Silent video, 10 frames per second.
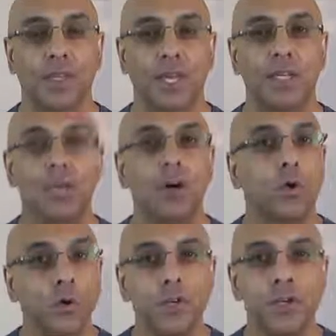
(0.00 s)
Okay,
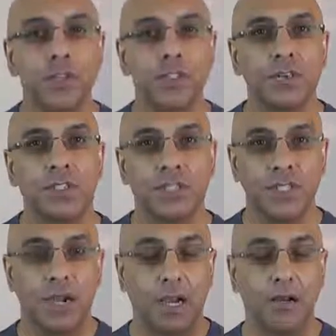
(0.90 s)
all you've got to do is
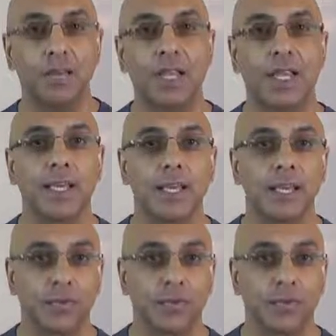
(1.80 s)
just click on the link